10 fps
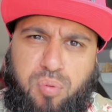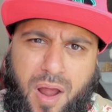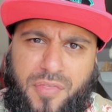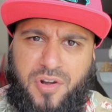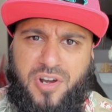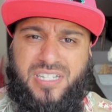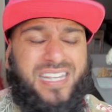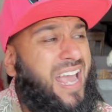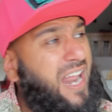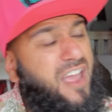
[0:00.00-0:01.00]
brothers.
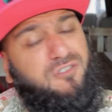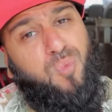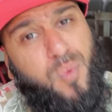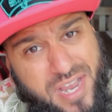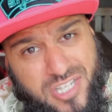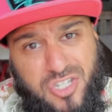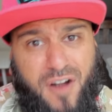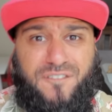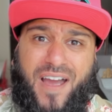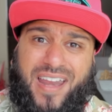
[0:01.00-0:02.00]
Yet if we
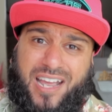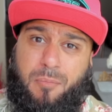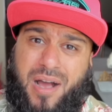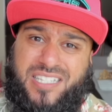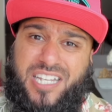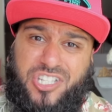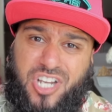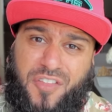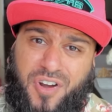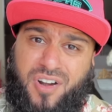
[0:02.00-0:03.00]
start fighting amongst each
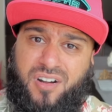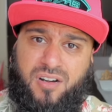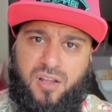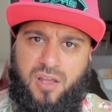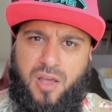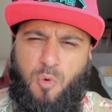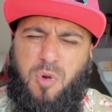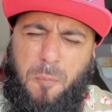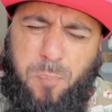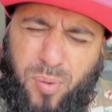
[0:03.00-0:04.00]
other,
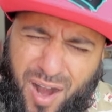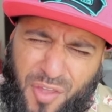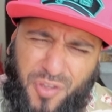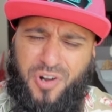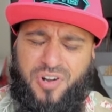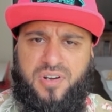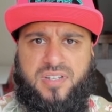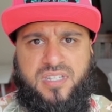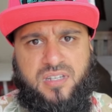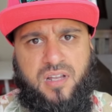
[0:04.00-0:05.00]
we're
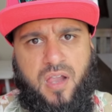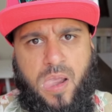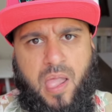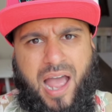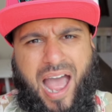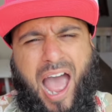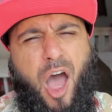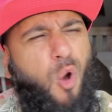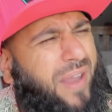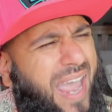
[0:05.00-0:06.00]
brothers.
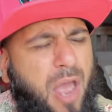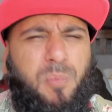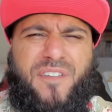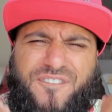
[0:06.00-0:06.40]
How can we